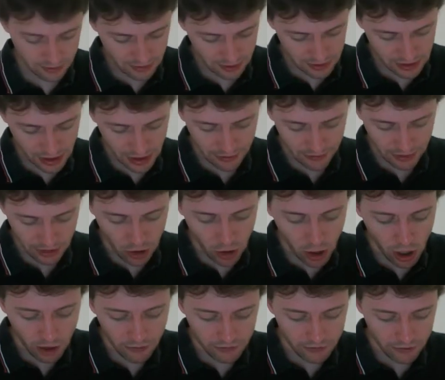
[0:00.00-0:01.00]
It's kind of a
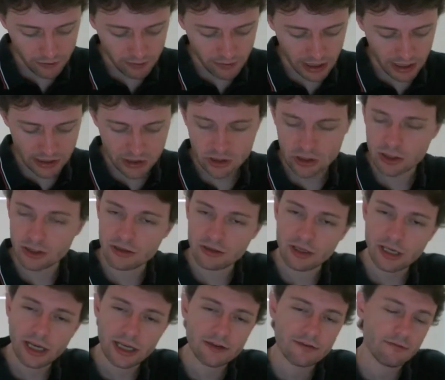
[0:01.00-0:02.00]
confirmation,
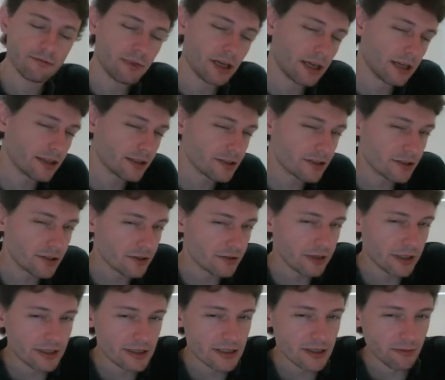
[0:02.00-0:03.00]
kind of making sure
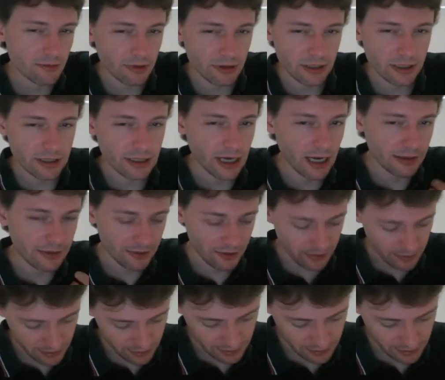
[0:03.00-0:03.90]
that somebody got